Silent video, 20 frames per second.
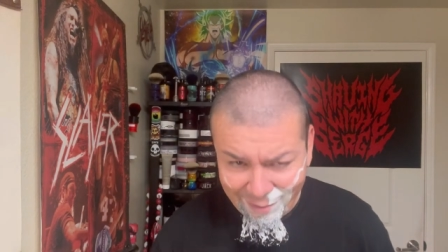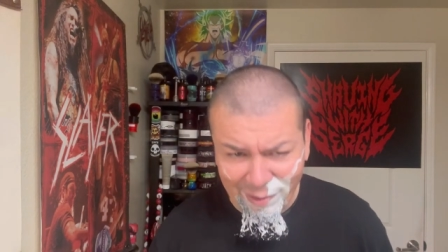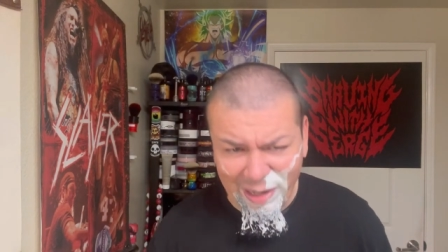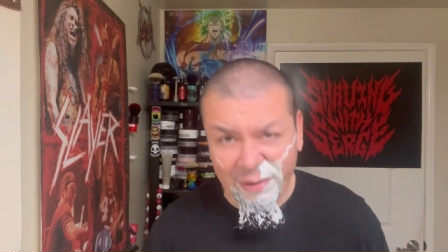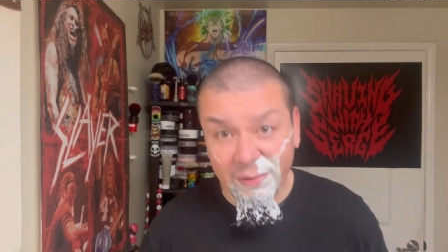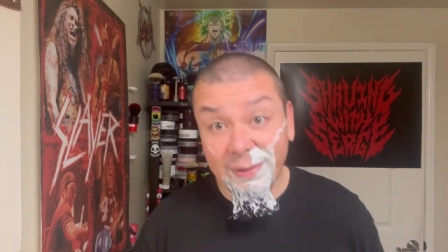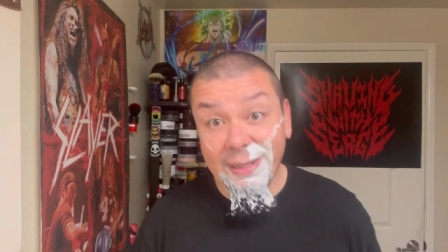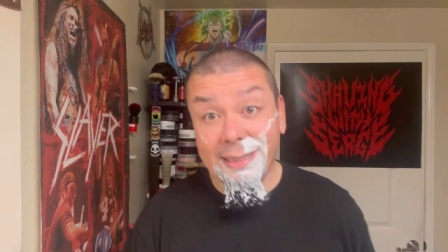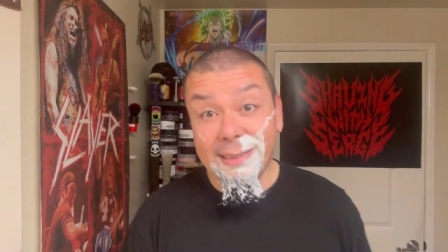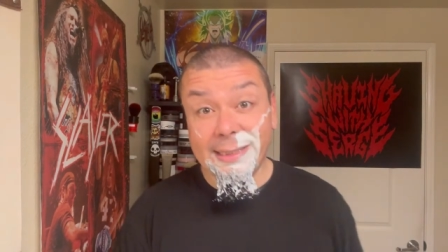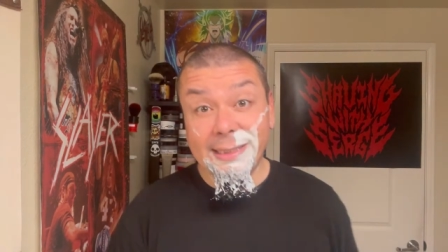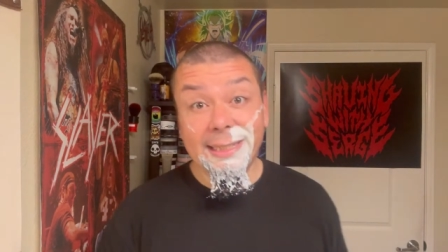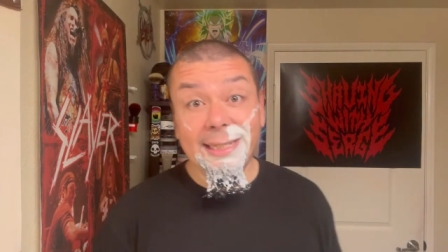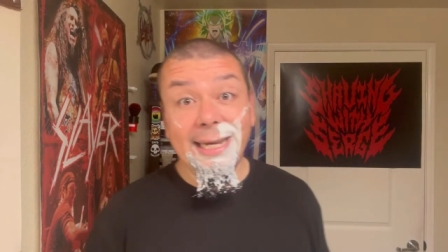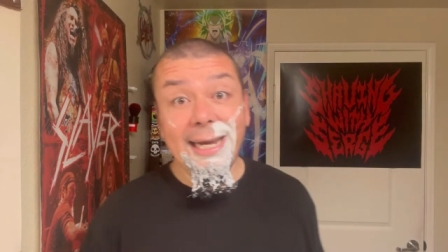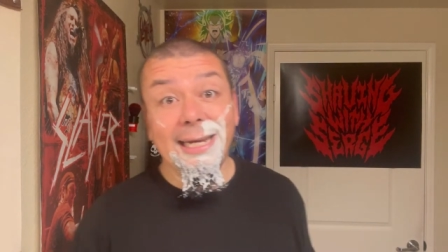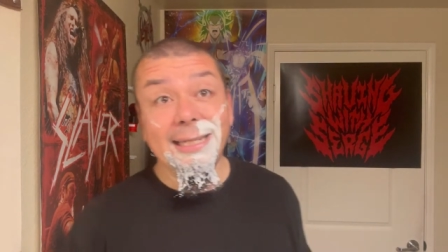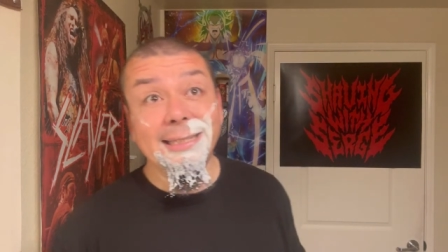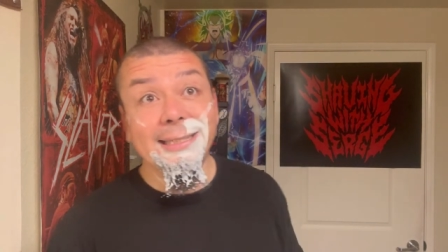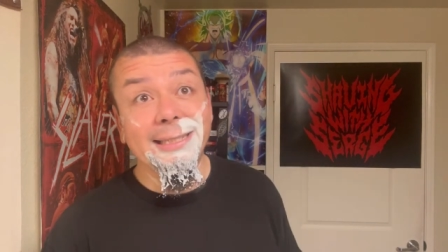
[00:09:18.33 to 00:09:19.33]
When I went out to the
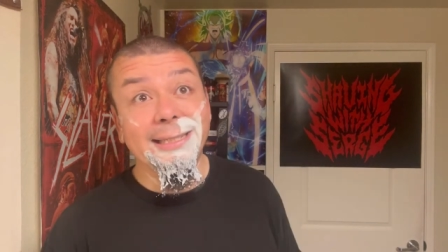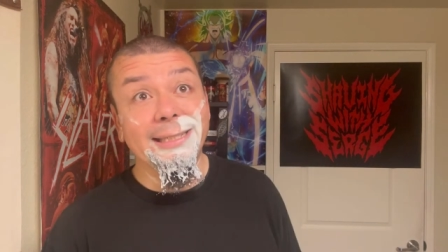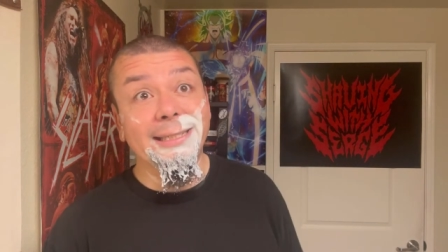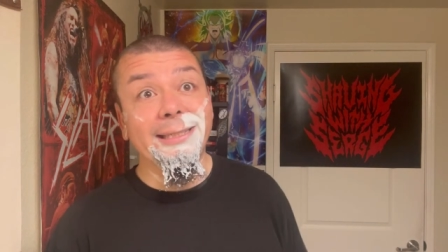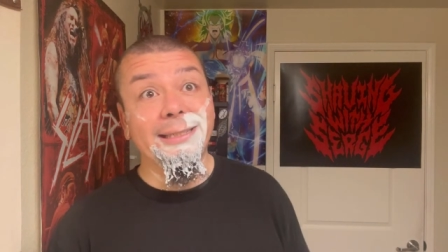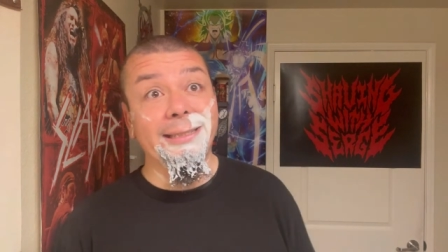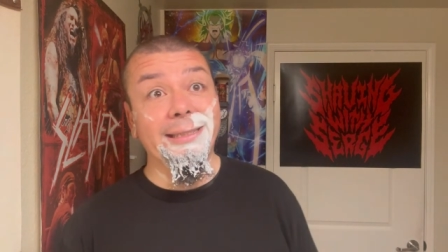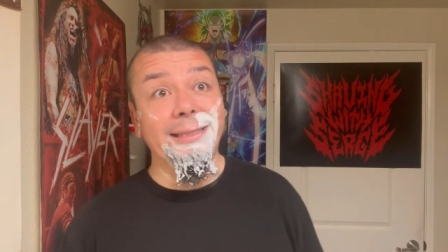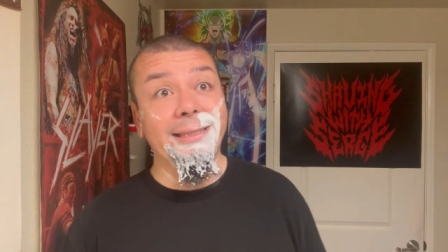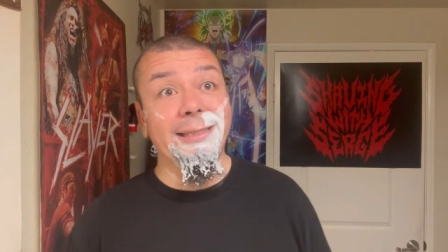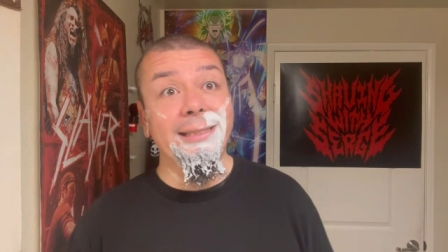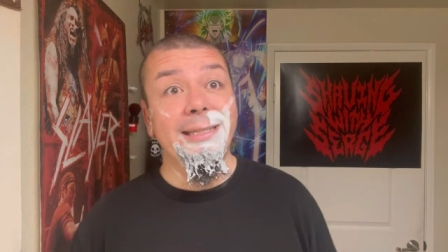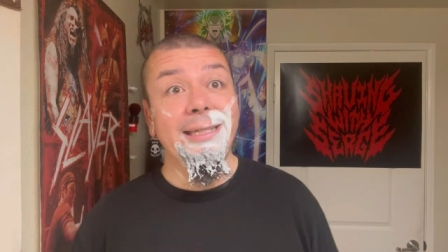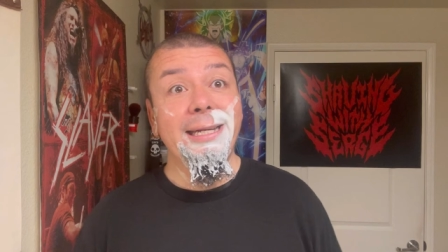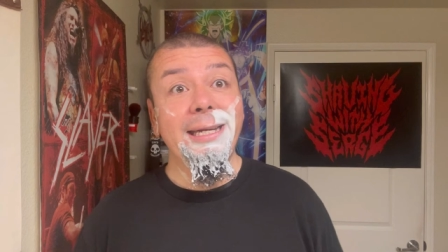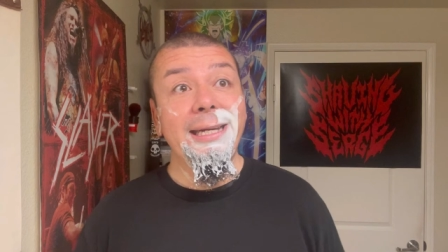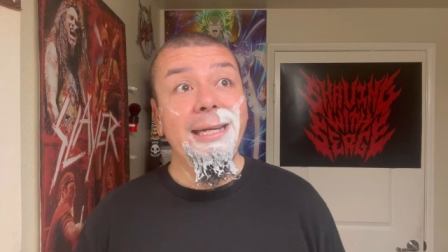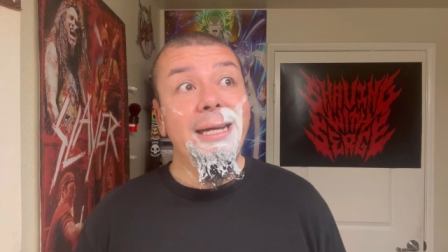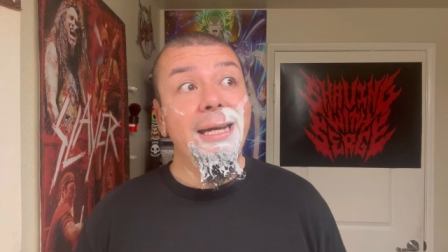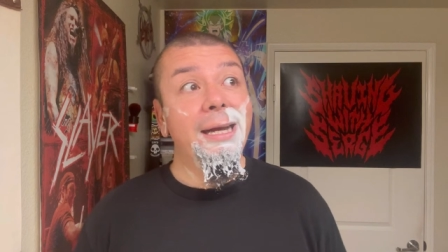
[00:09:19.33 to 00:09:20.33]
gas station,
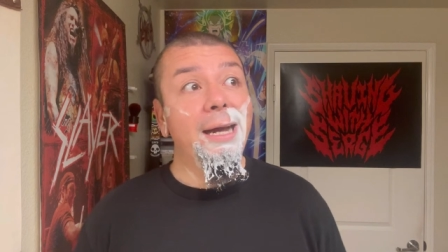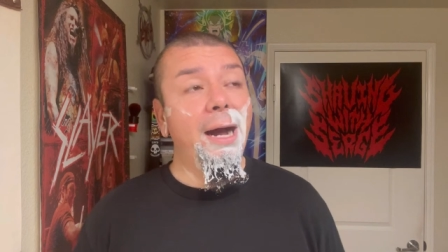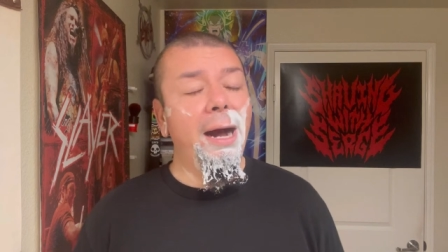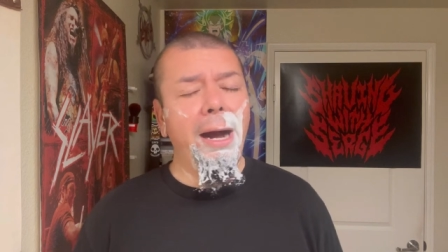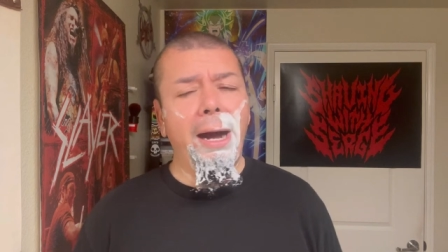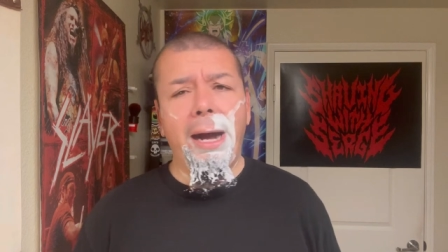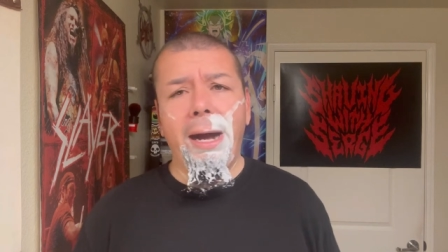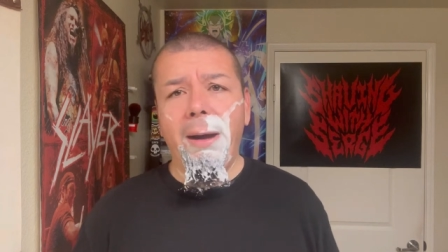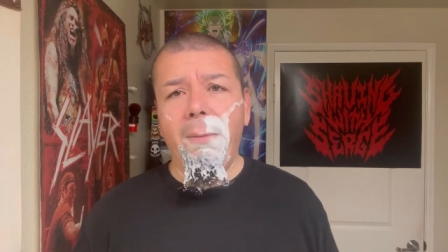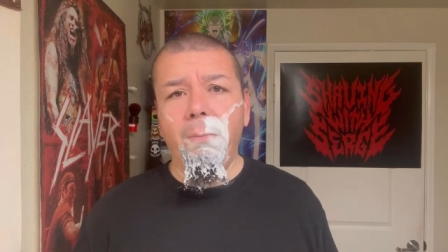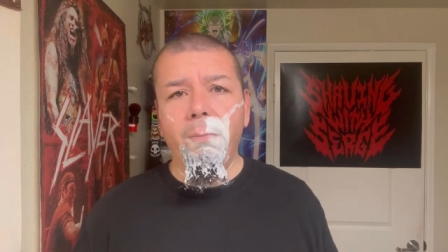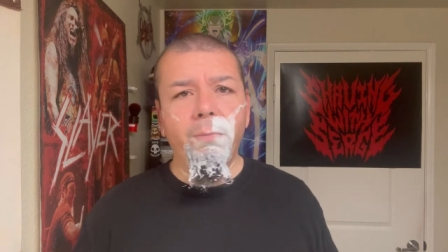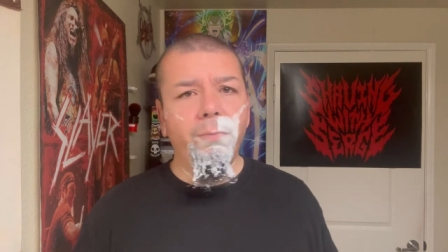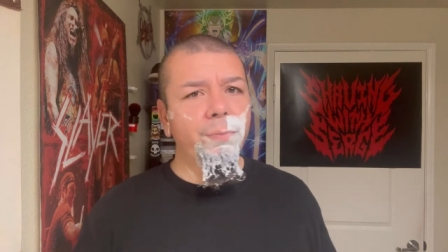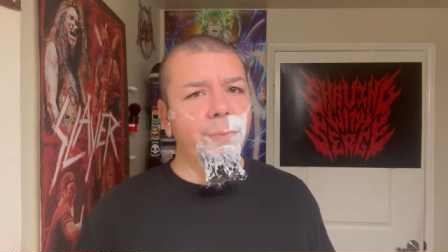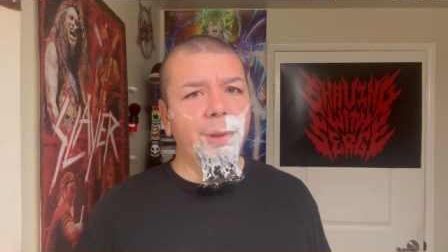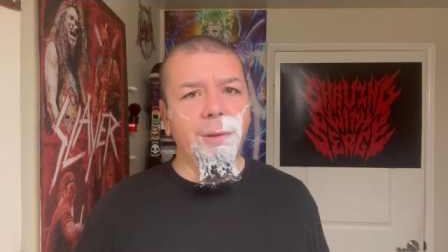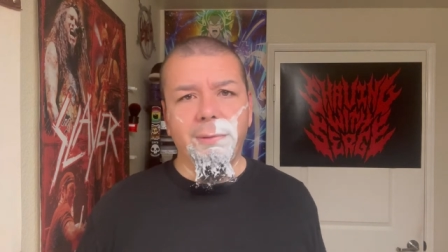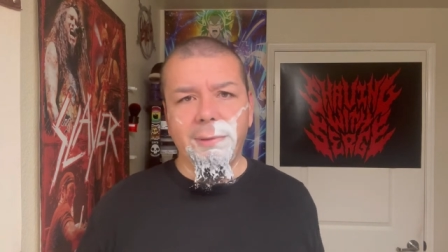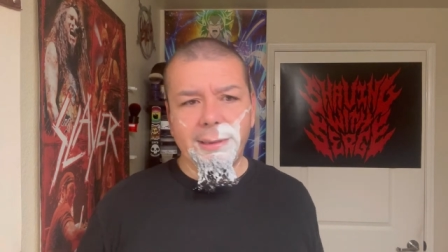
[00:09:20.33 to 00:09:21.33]
um,
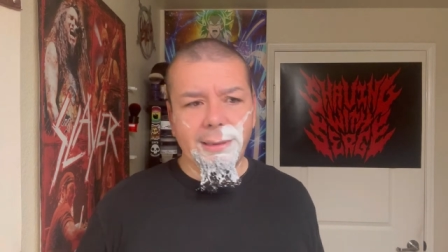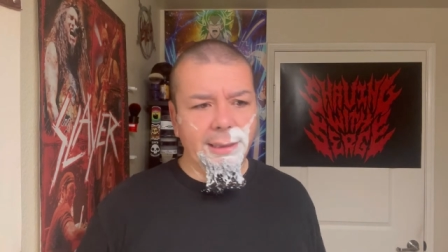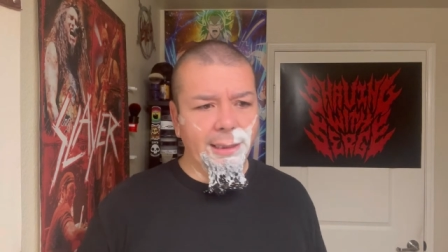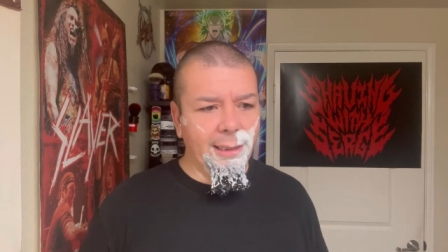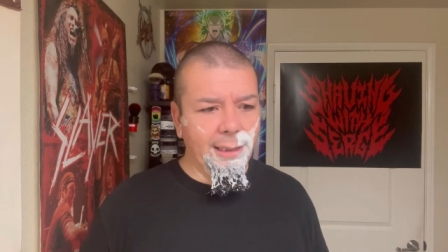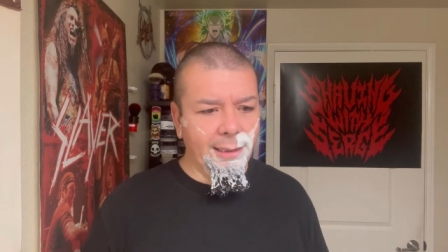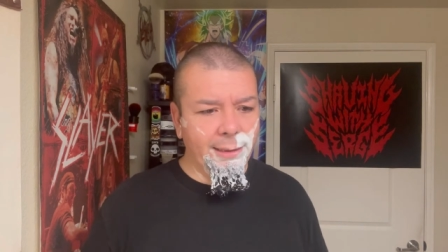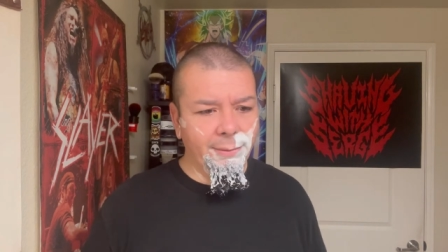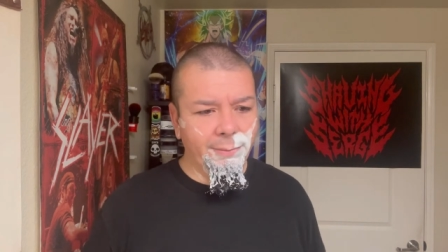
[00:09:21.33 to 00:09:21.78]
there was a,